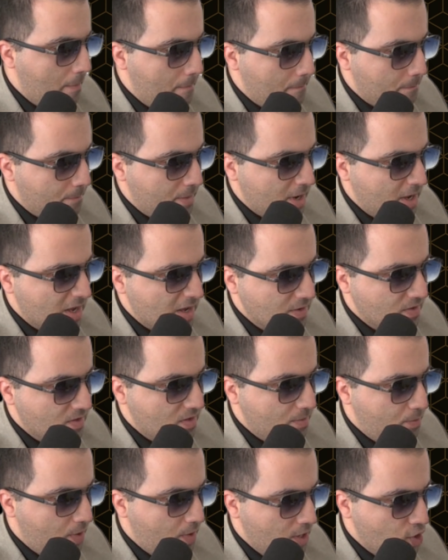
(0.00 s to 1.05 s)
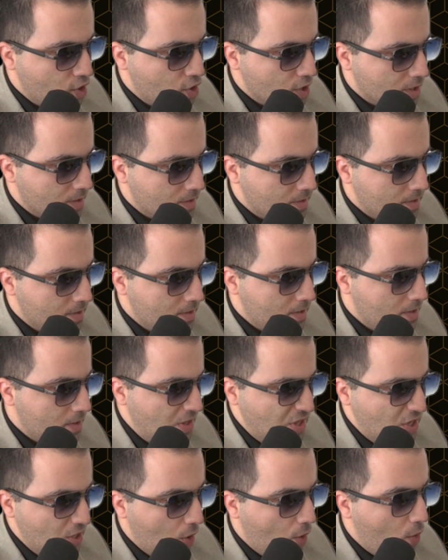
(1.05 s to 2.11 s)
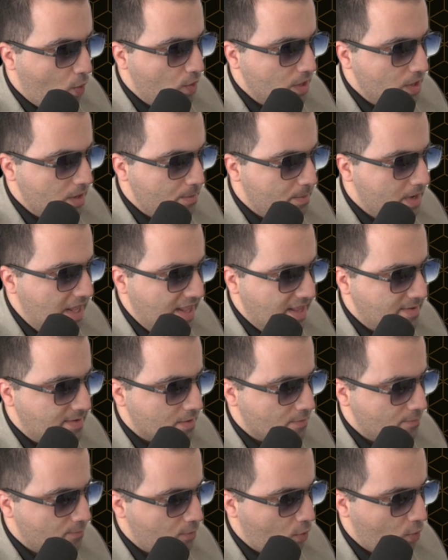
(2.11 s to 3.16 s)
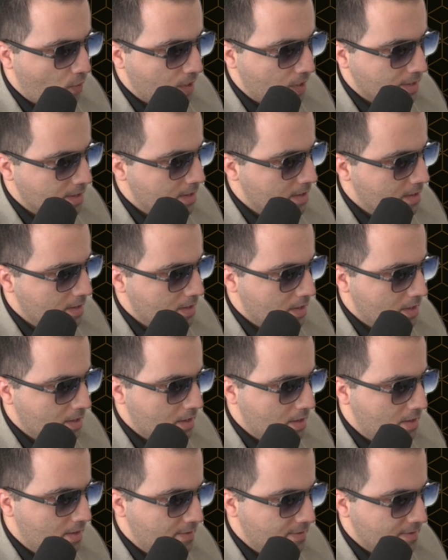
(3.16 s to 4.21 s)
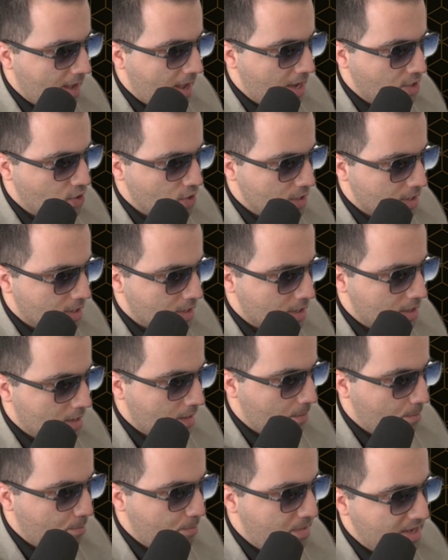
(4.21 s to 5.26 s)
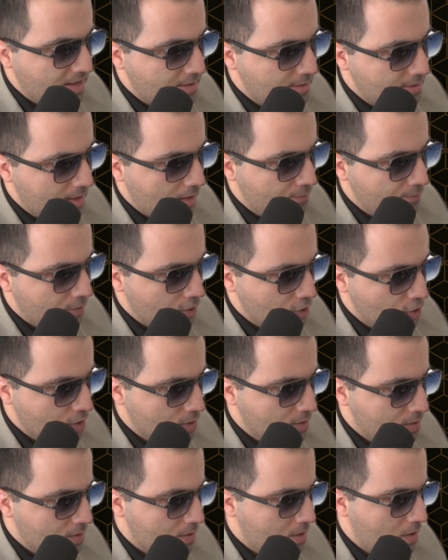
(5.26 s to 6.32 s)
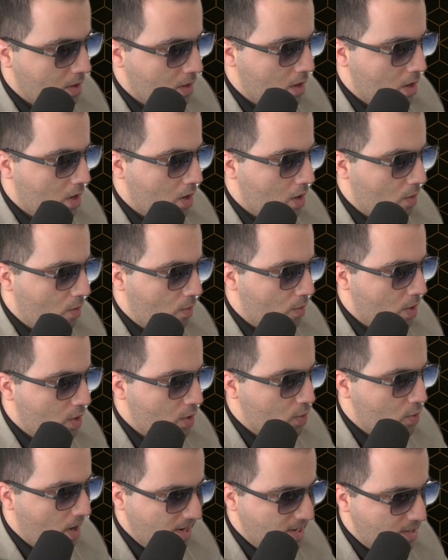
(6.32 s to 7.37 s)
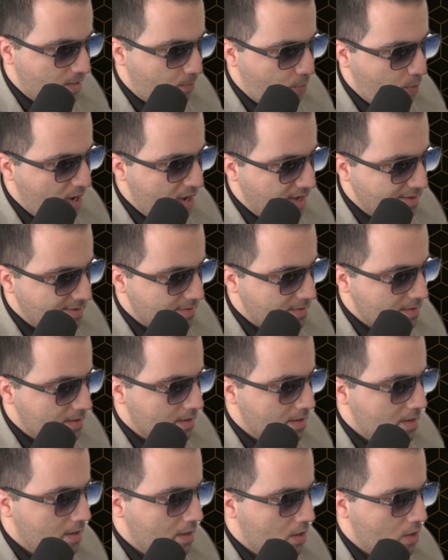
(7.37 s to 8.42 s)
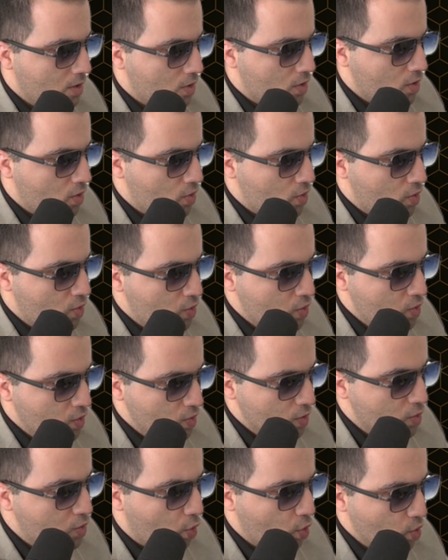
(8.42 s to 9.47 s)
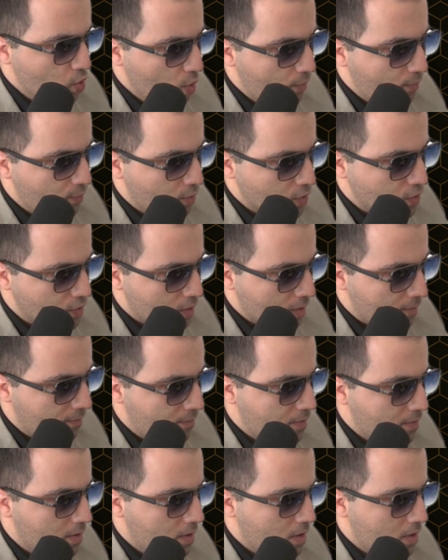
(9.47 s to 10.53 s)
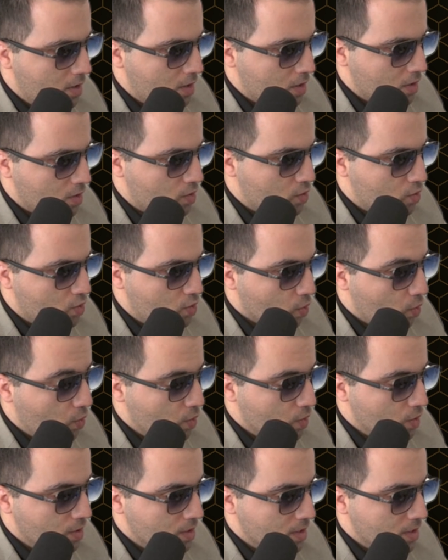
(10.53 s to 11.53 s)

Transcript: Because depression, the only medicine for it, is actually being selfish. When you are depressed, you don't love yourself. You don't